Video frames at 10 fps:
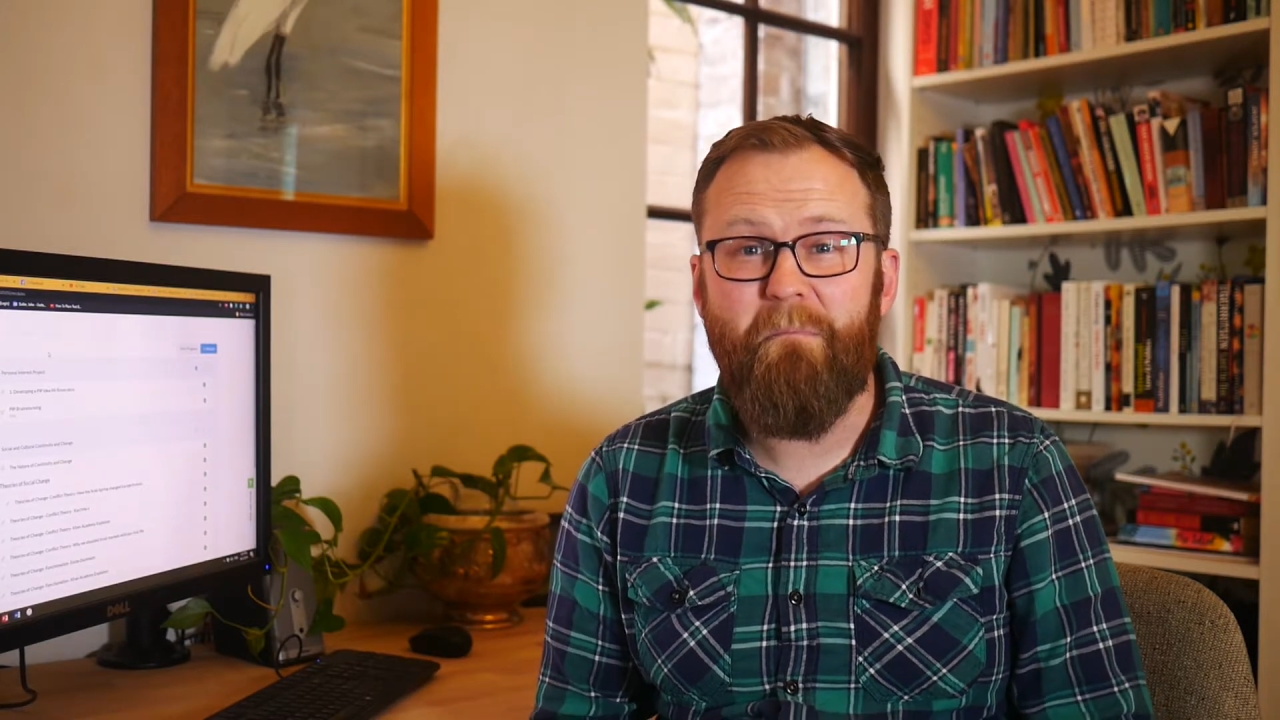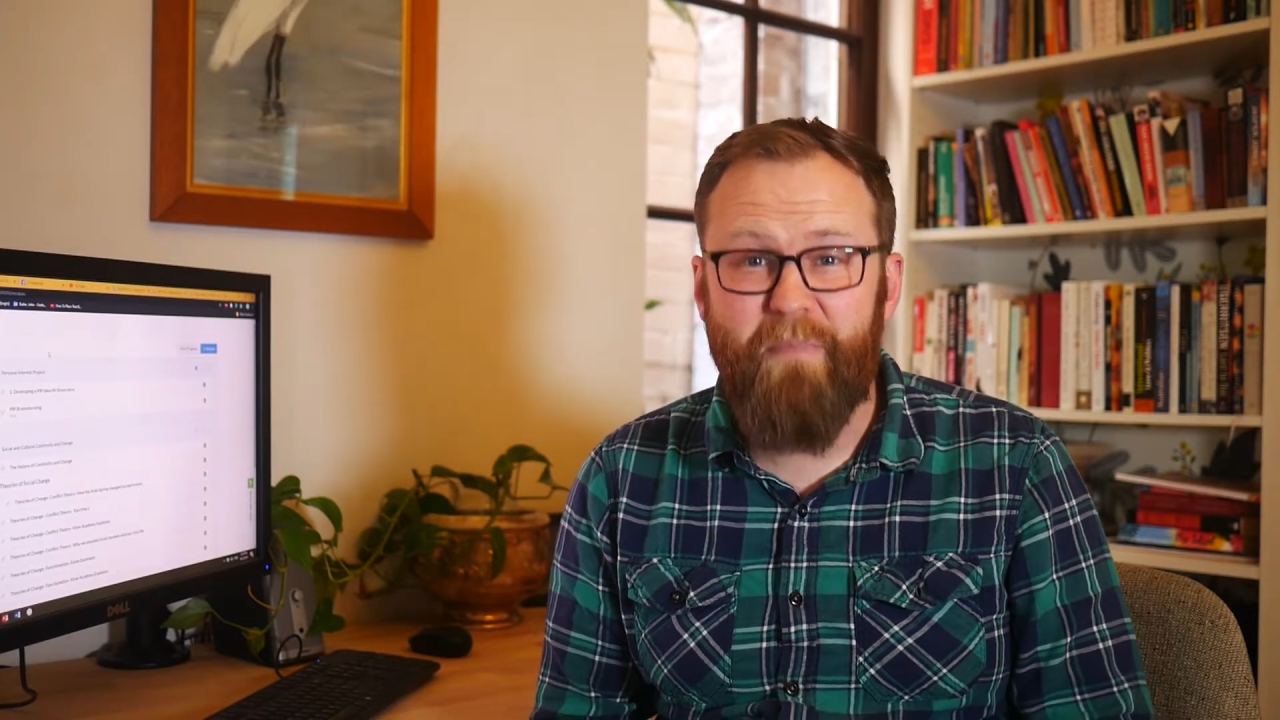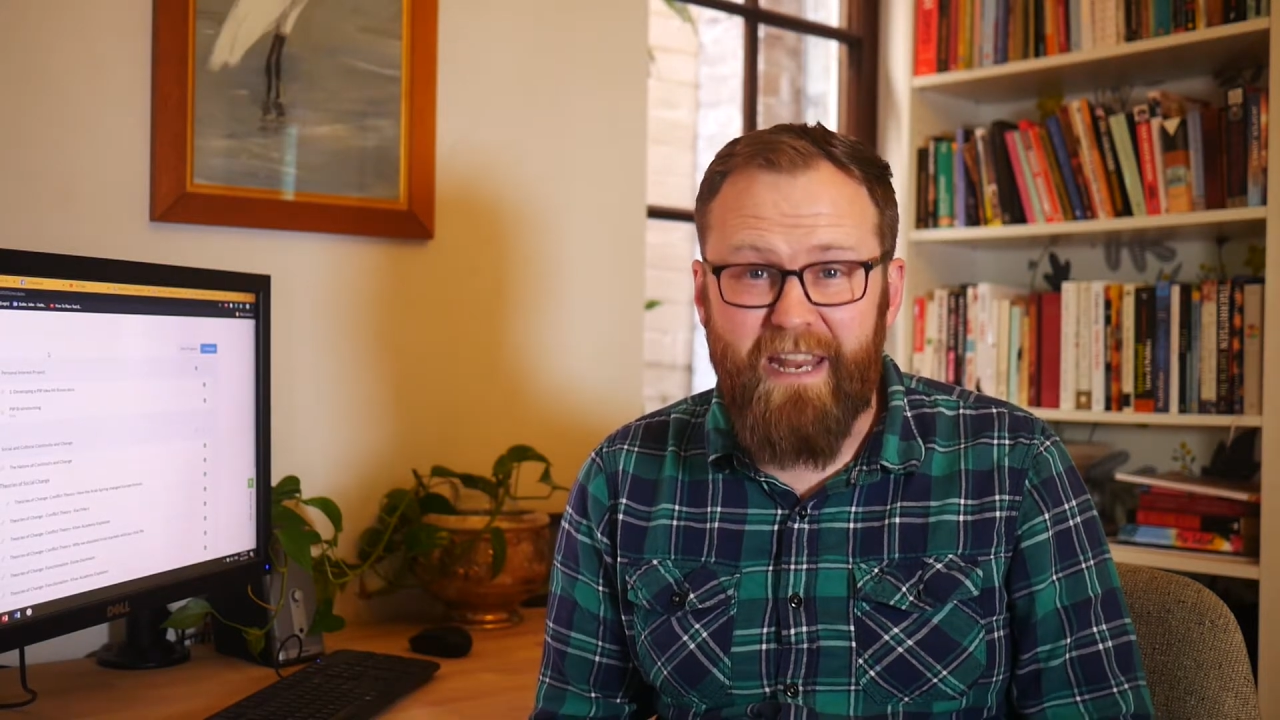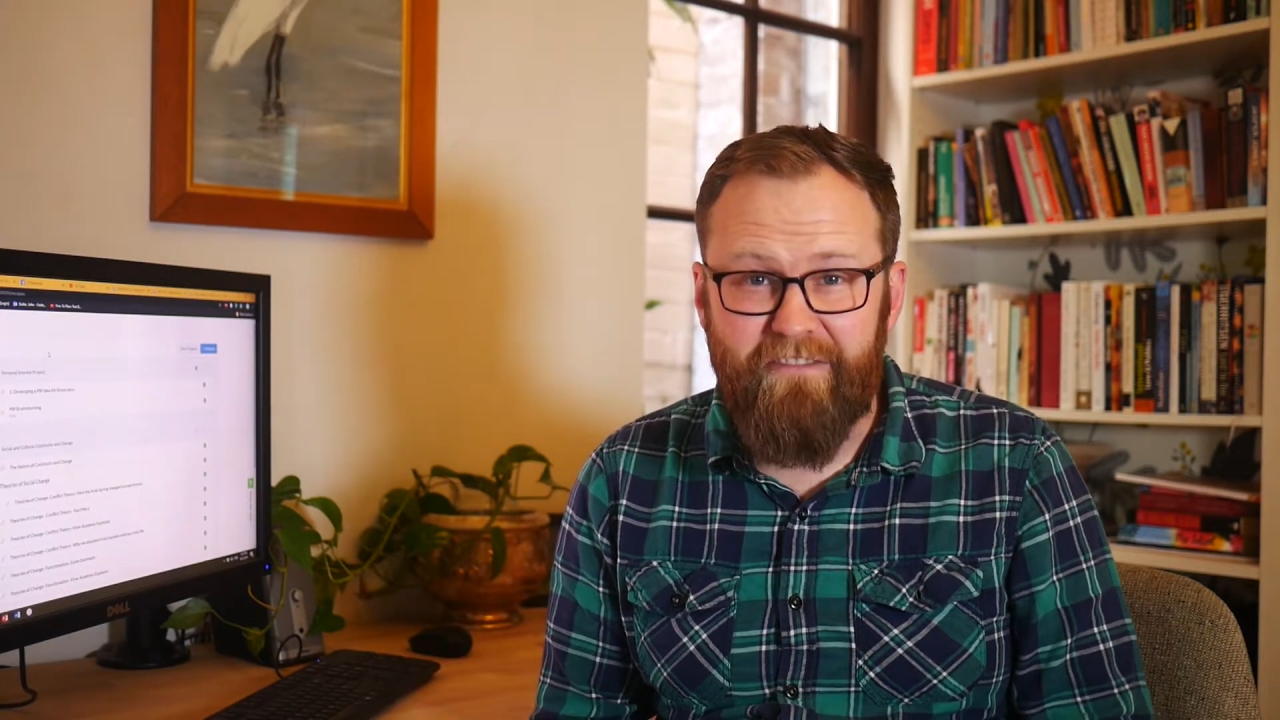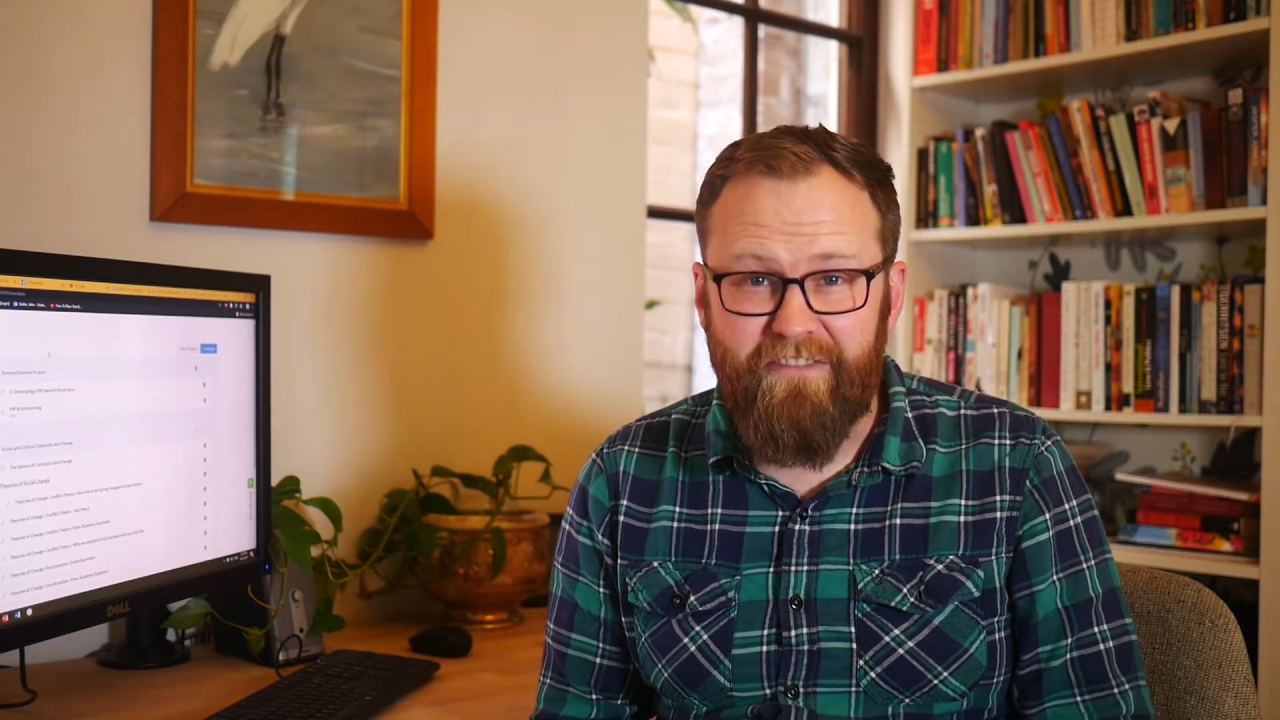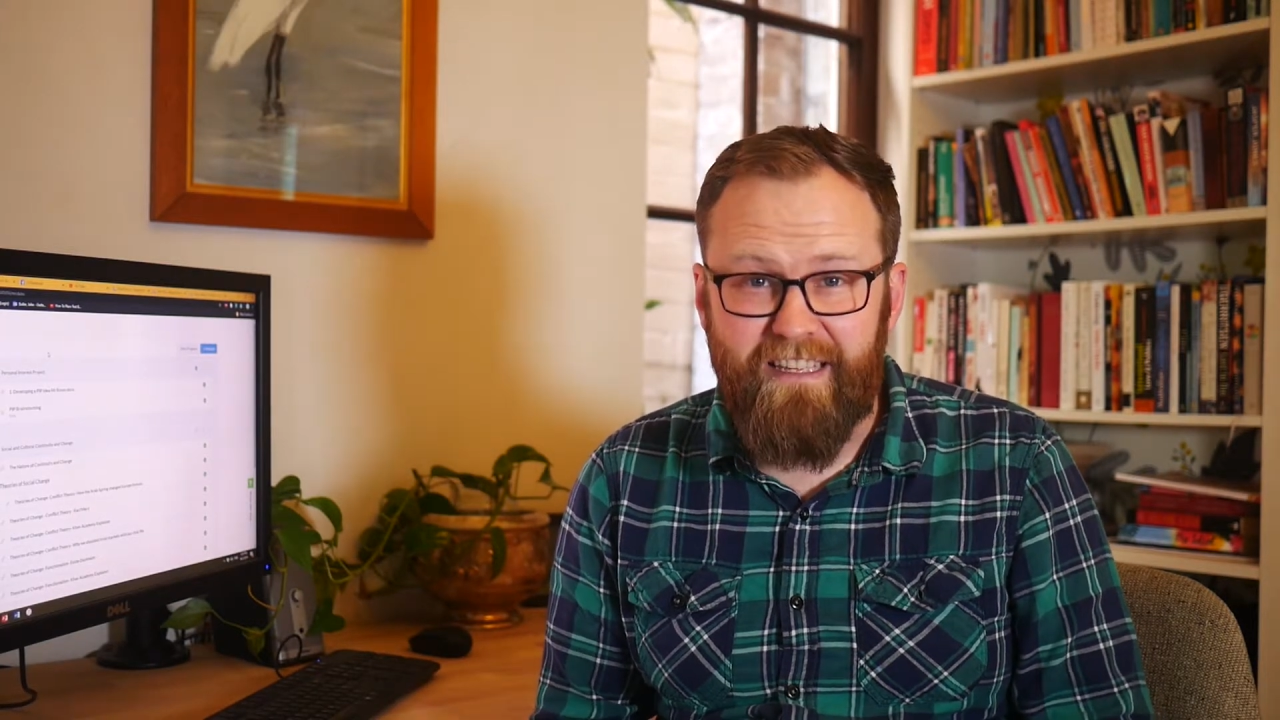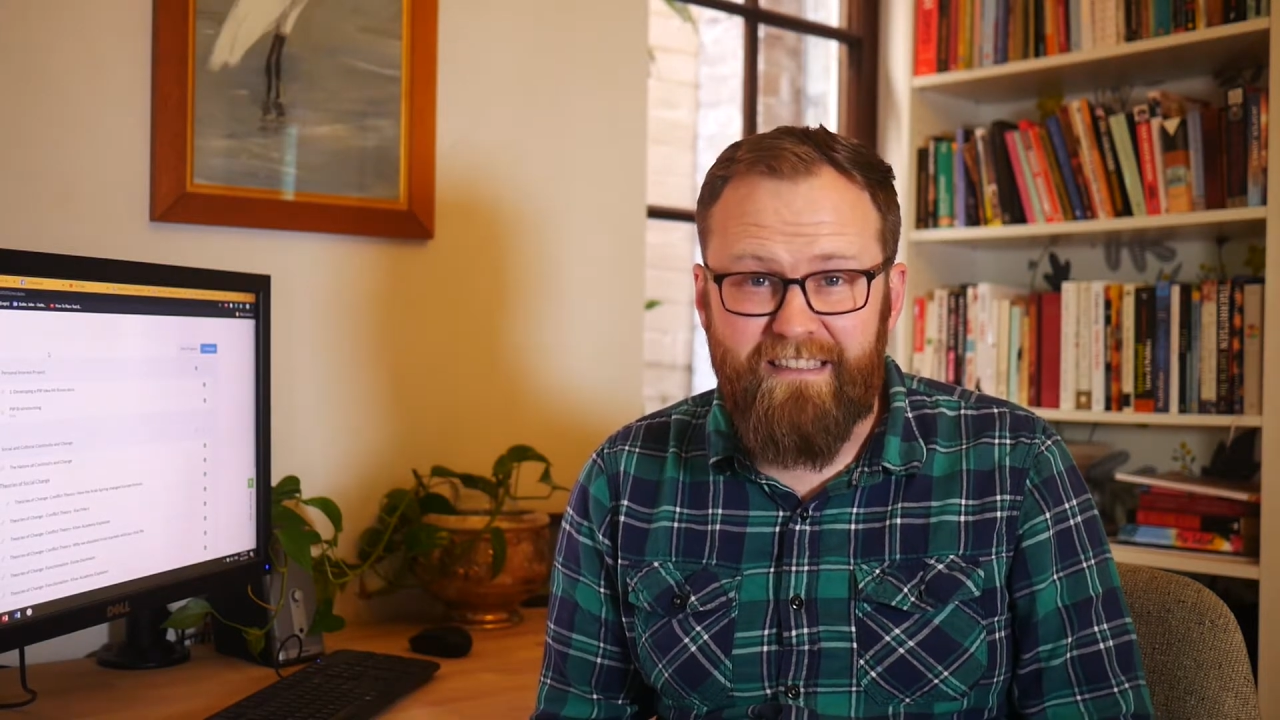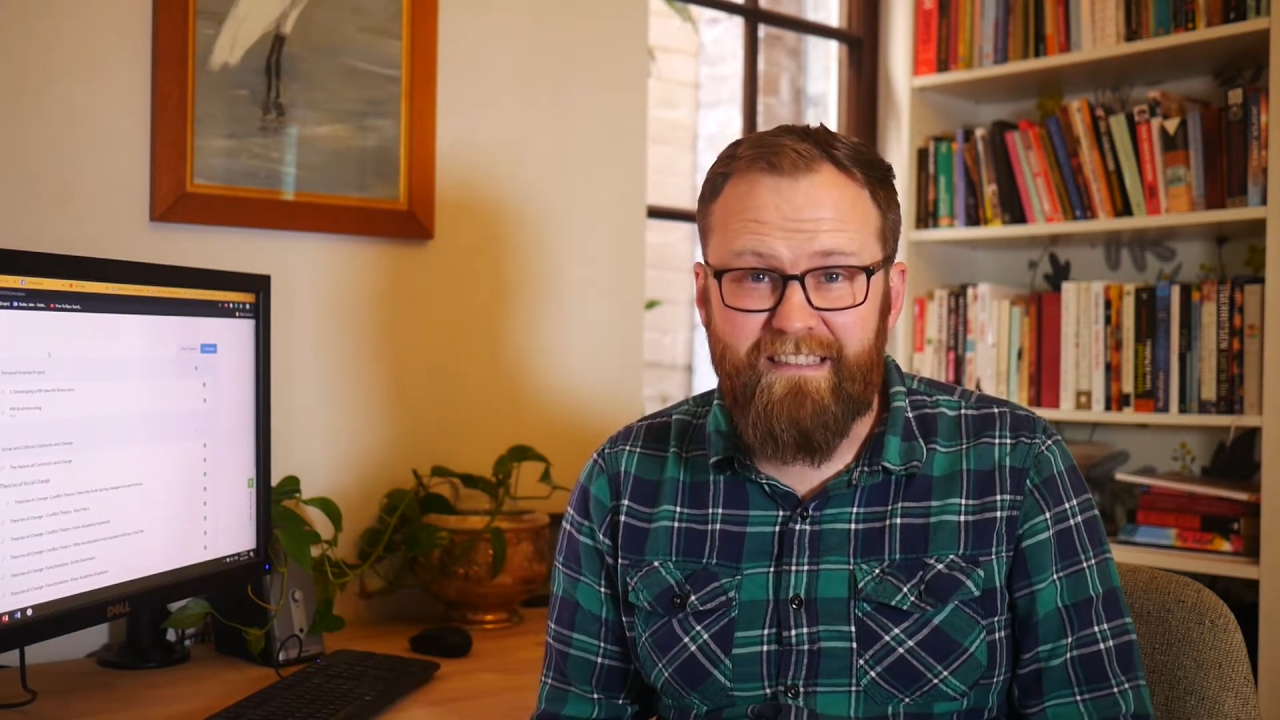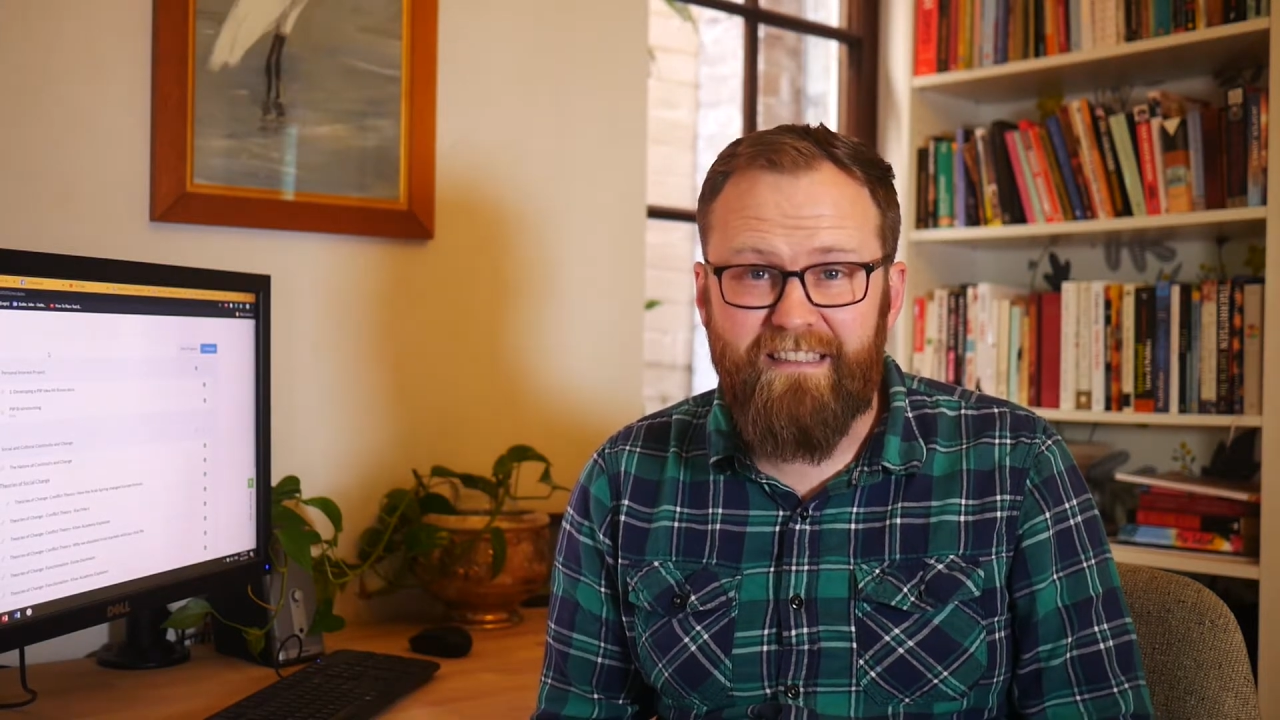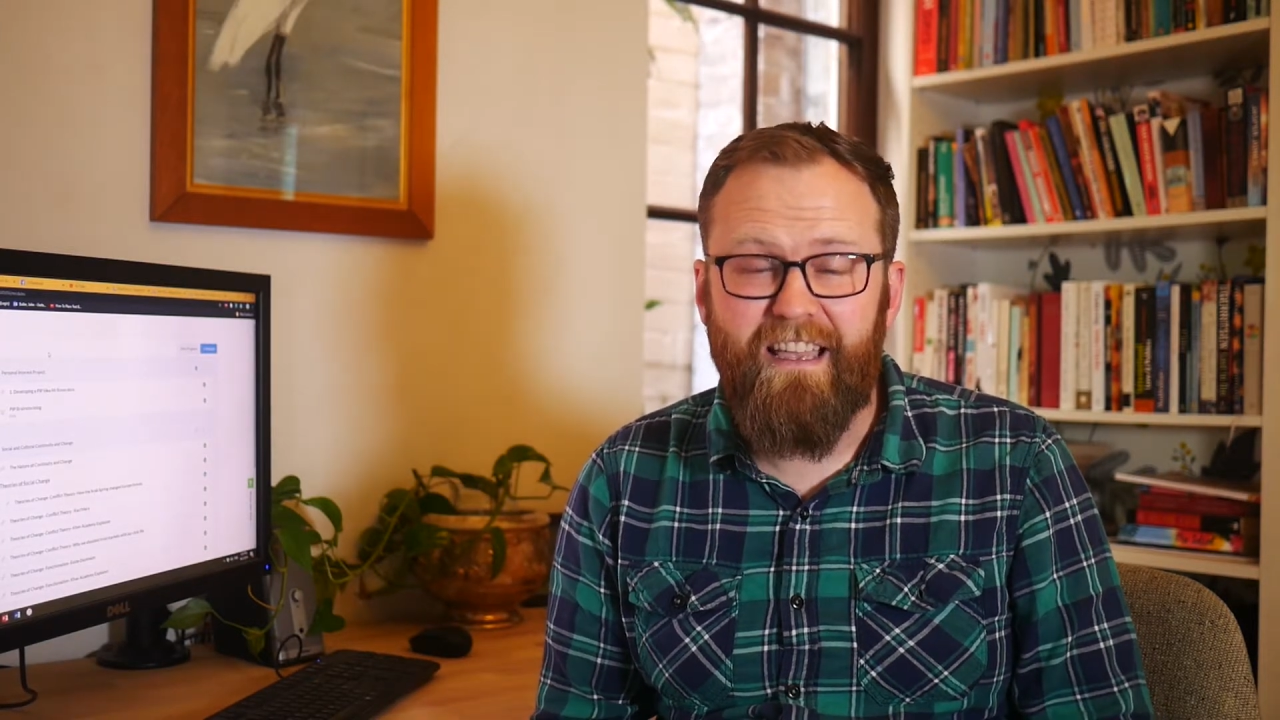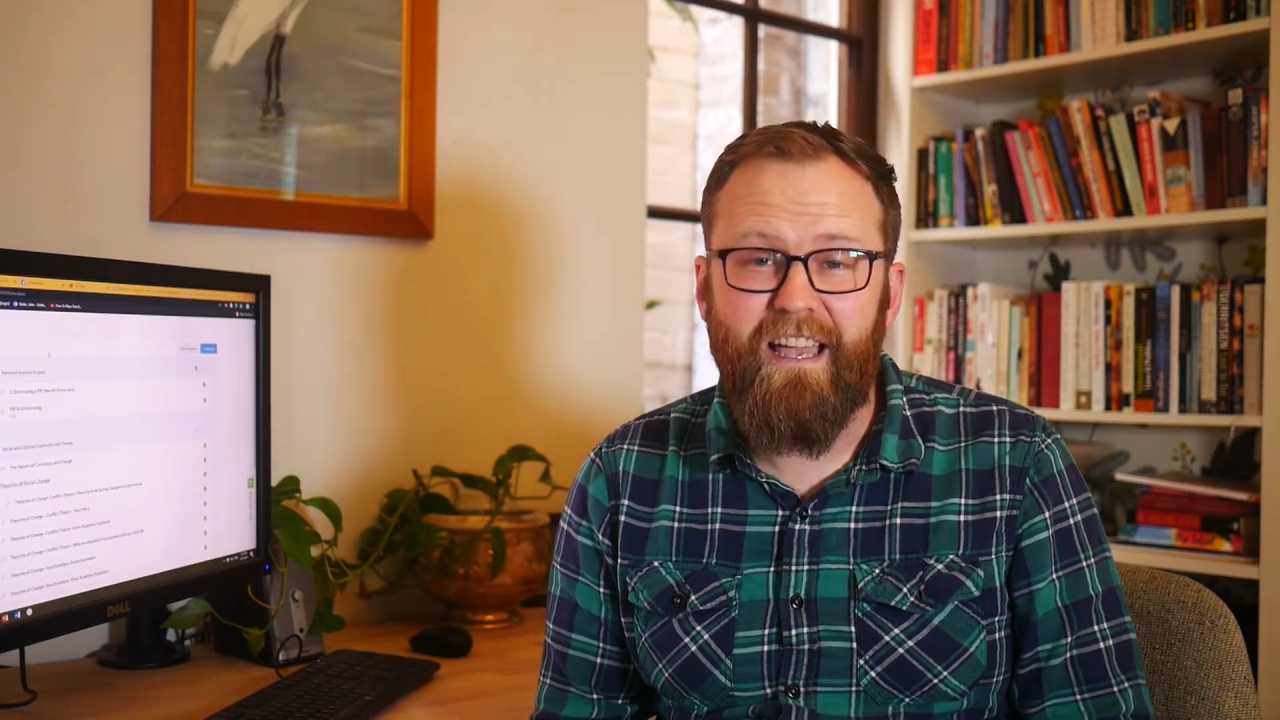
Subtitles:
benefits